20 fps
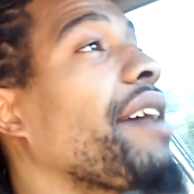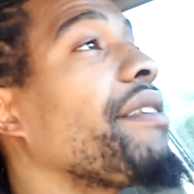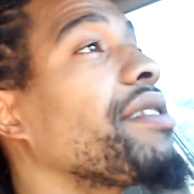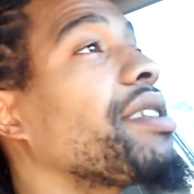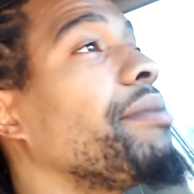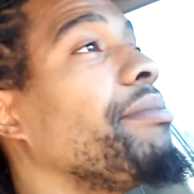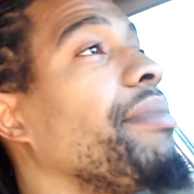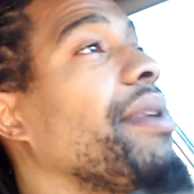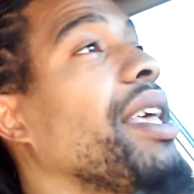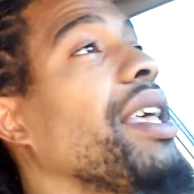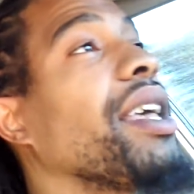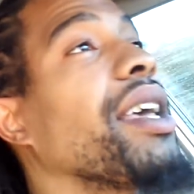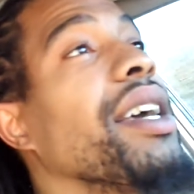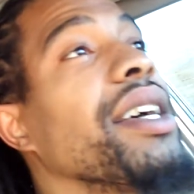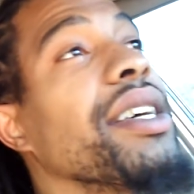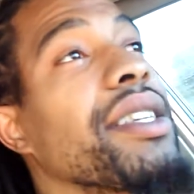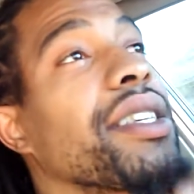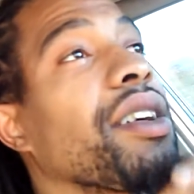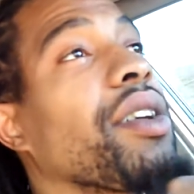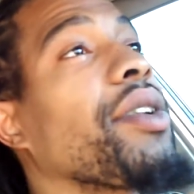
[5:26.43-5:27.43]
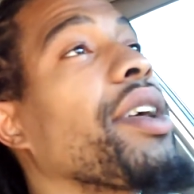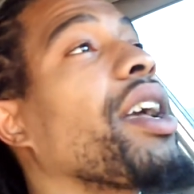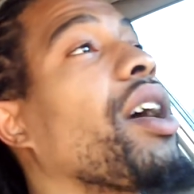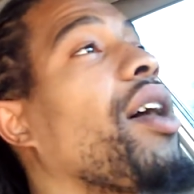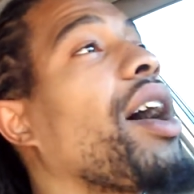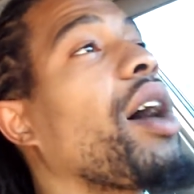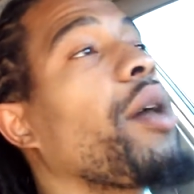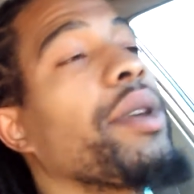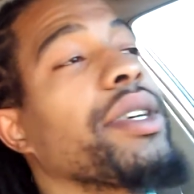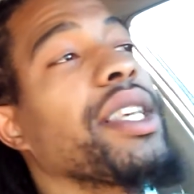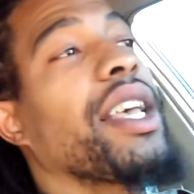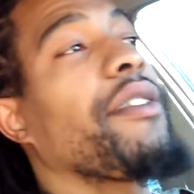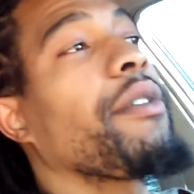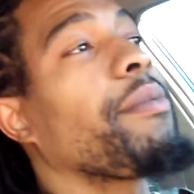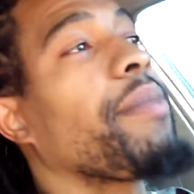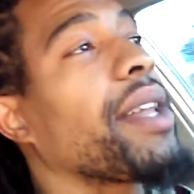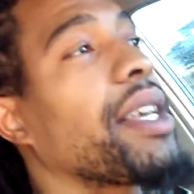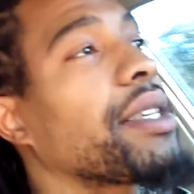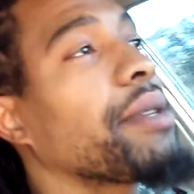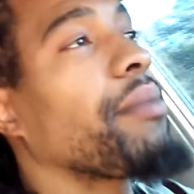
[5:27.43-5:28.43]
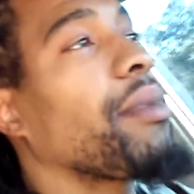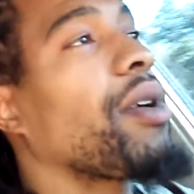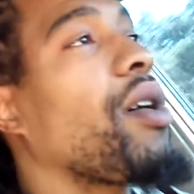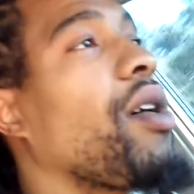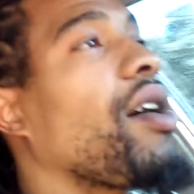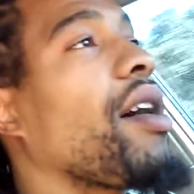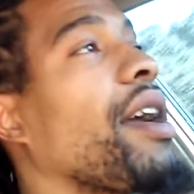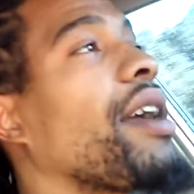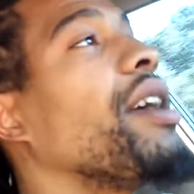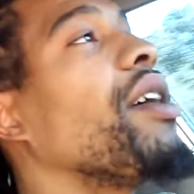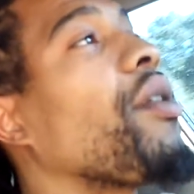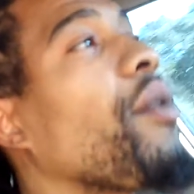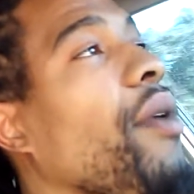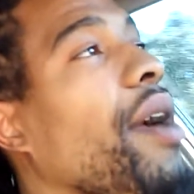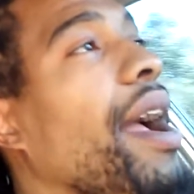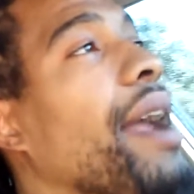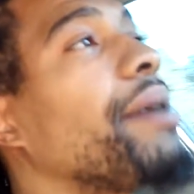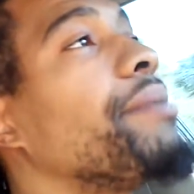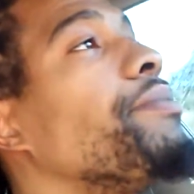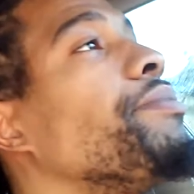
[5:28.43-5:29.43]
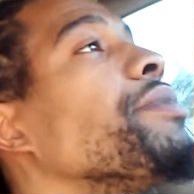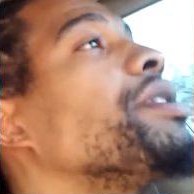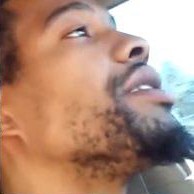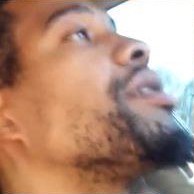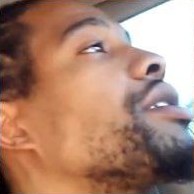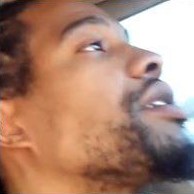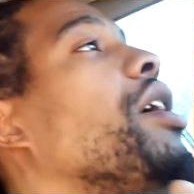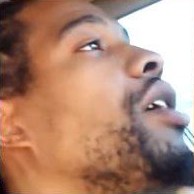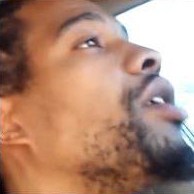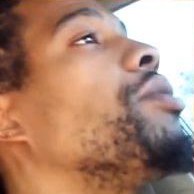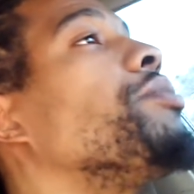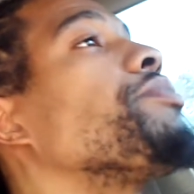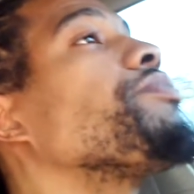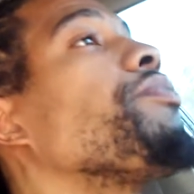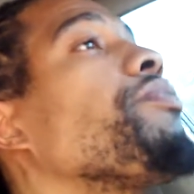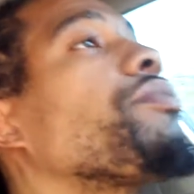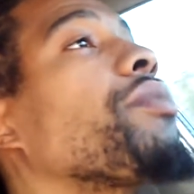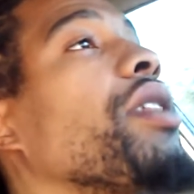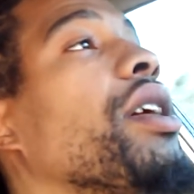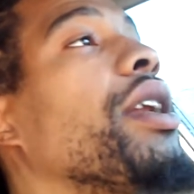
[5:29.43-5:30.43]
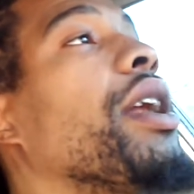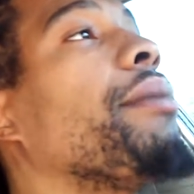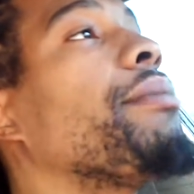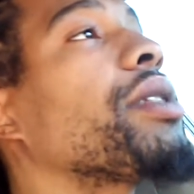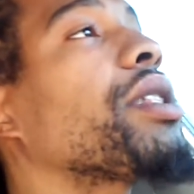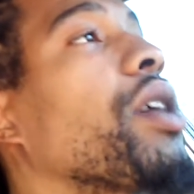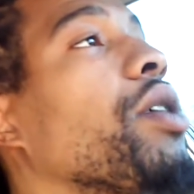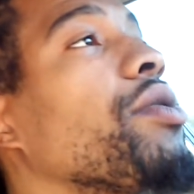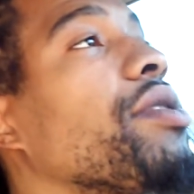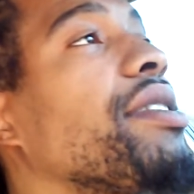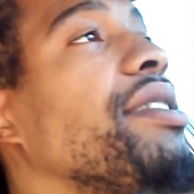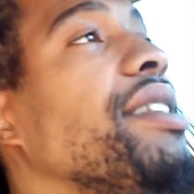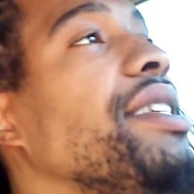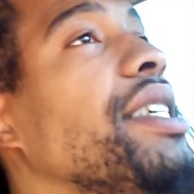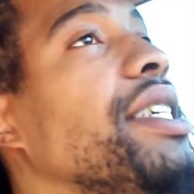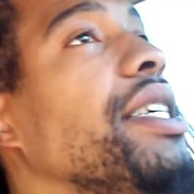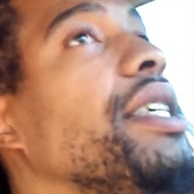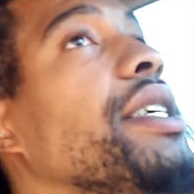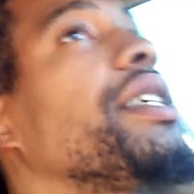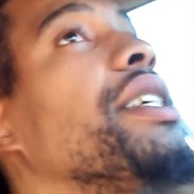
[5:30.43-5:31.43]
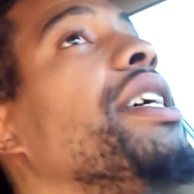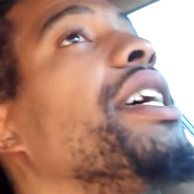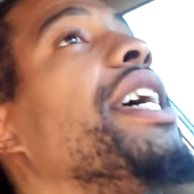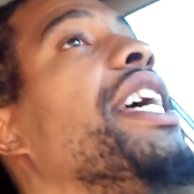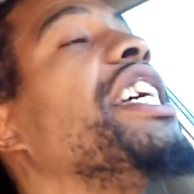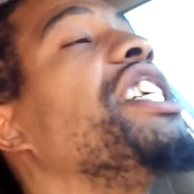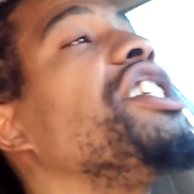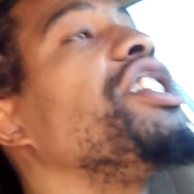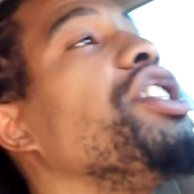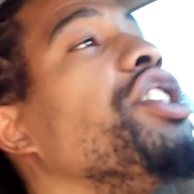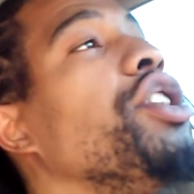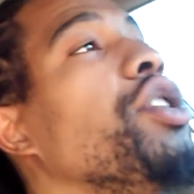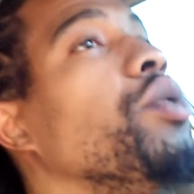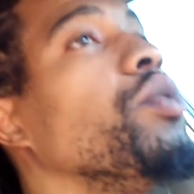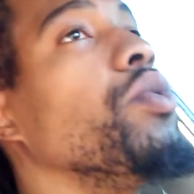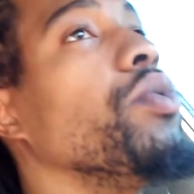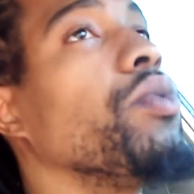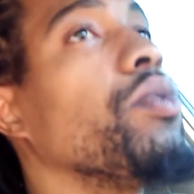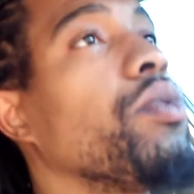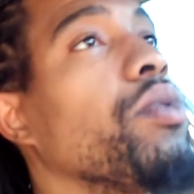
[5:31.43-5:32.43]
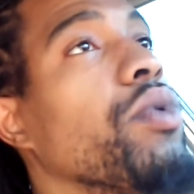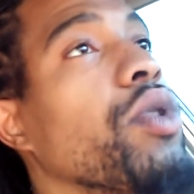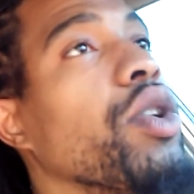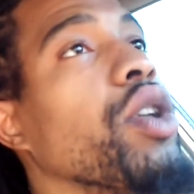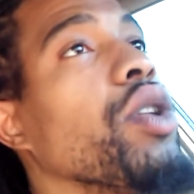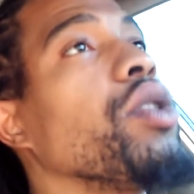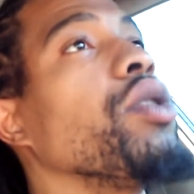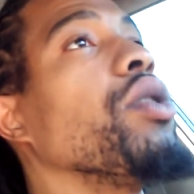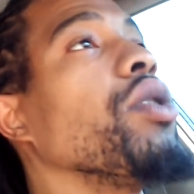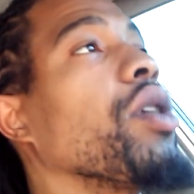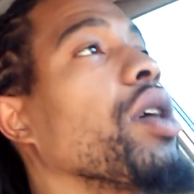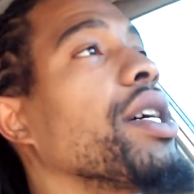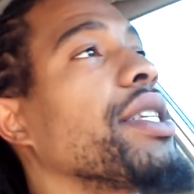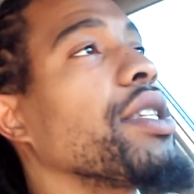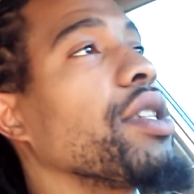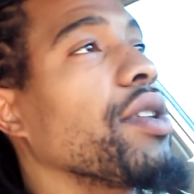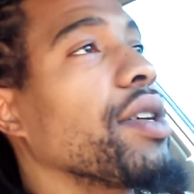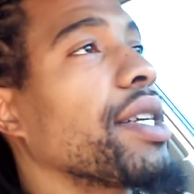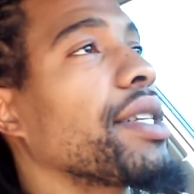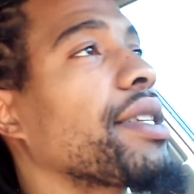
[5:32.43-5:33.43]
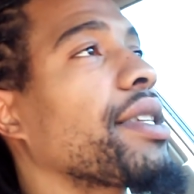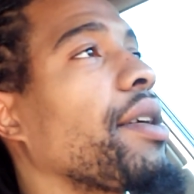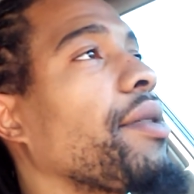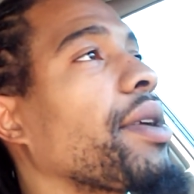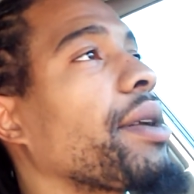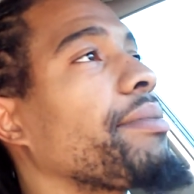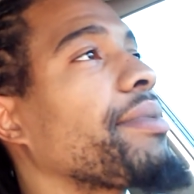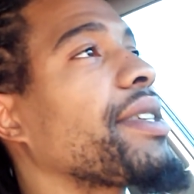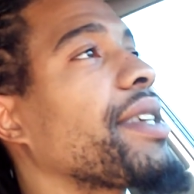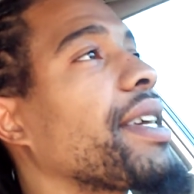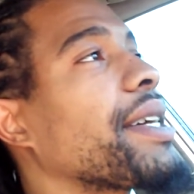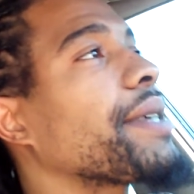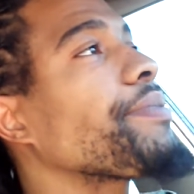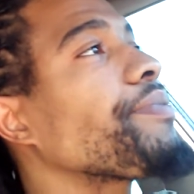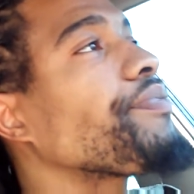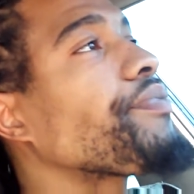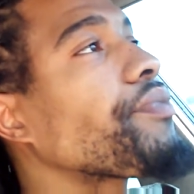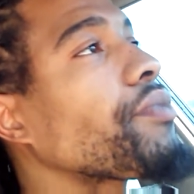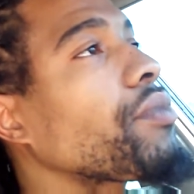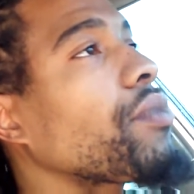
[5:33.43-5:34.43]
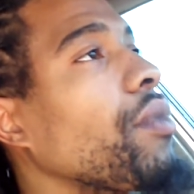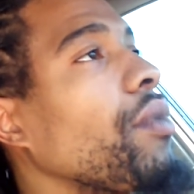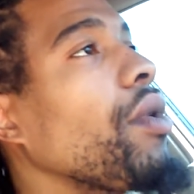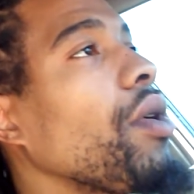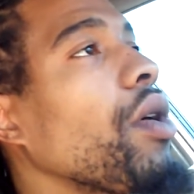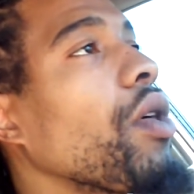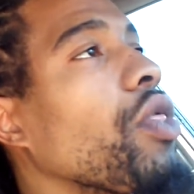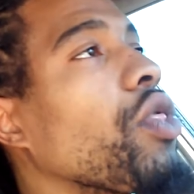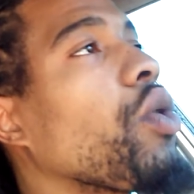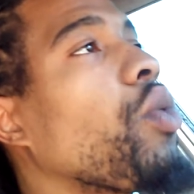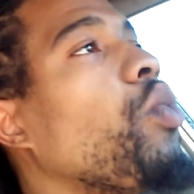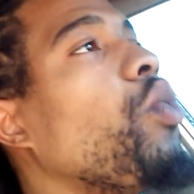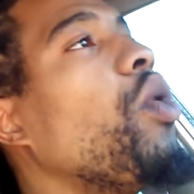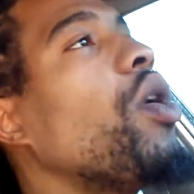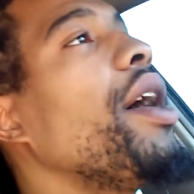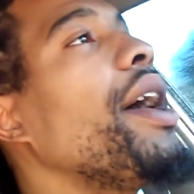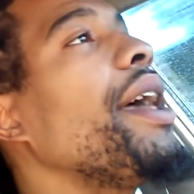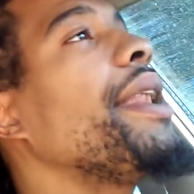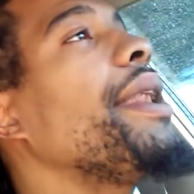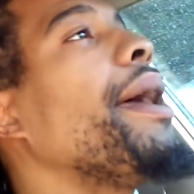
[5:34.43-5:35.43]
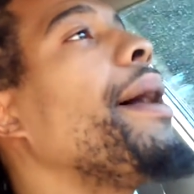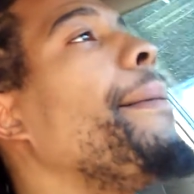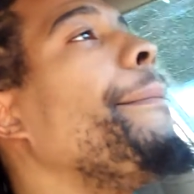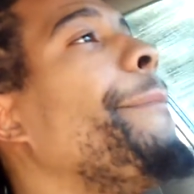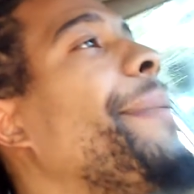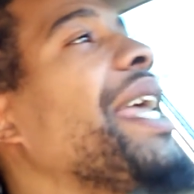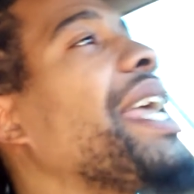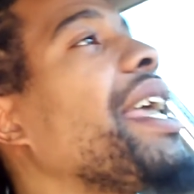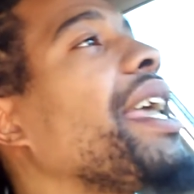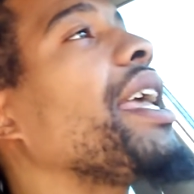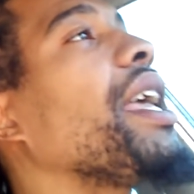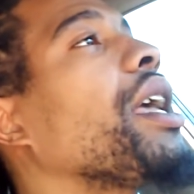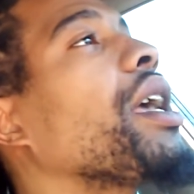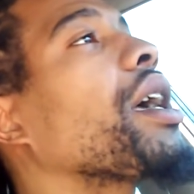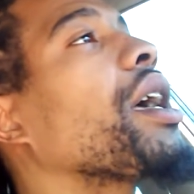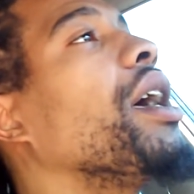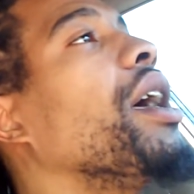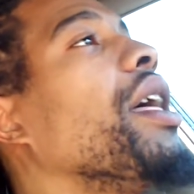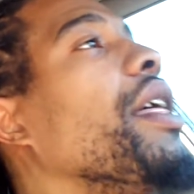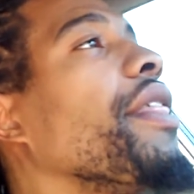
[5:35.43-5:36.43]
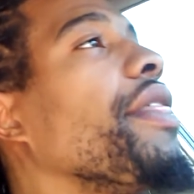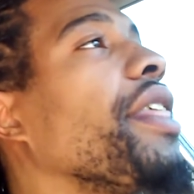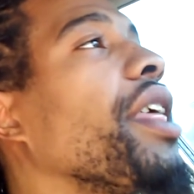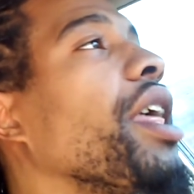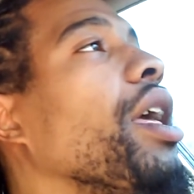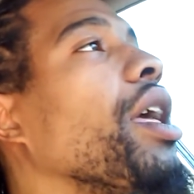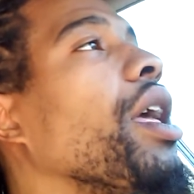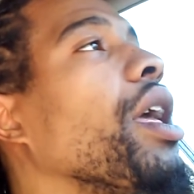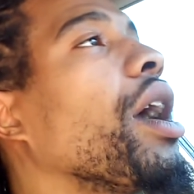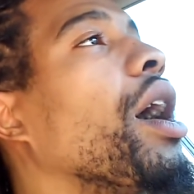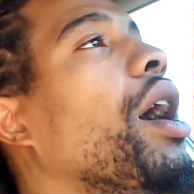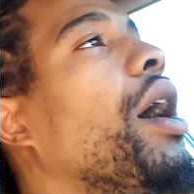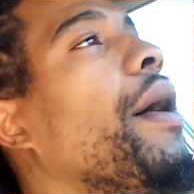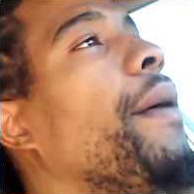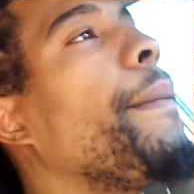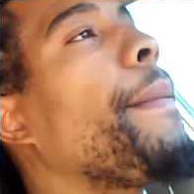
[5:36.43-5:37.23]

gave it to me, so he gonna always have a place in my heart, right? So the number 13 is you. You you understand what I'm saying? The one being the